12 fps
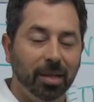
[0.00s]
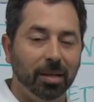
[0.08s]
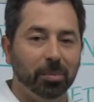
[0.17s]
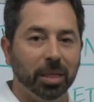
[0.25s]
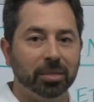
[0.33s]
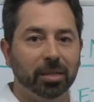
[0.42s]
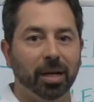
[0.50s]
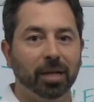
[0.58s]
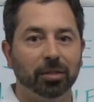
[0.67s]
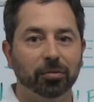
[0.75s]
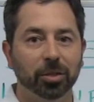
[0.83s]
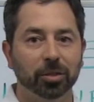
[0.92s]
It makes the
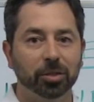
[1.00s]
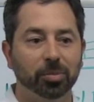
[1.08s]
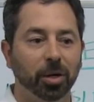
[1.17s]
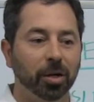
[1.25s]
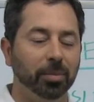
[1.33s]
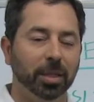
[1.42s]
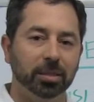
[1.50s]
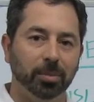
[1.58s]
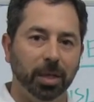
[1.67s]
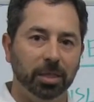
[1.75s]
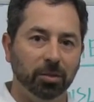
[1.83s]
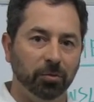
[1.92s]
doctor feel smart, makes
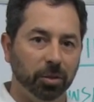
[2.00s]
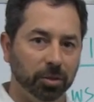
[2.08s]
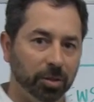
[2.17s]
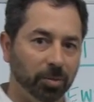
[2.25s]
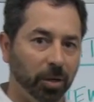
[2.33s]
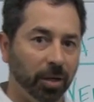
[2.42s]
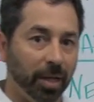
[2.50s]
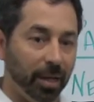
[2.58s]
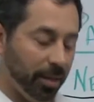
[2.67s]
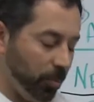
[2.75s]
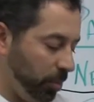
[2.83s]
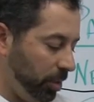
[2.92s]
the patient feel smart,
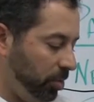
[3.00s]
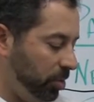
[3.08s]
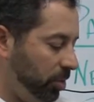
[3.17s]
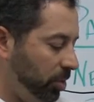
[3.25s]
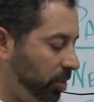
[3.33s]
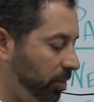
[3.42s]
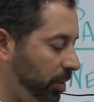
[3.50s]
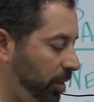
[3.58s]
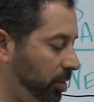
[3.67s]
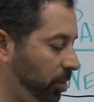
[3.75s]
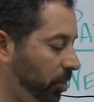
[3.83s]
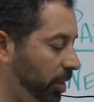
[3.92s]
and then what you do
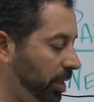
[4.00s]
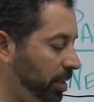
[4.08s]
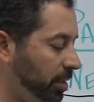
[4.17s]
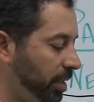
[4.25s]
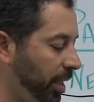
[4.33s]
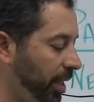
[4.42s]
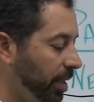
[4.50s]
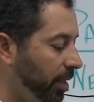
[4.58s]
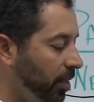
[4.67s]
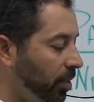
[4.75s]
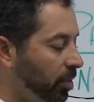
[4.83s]
is on the inside,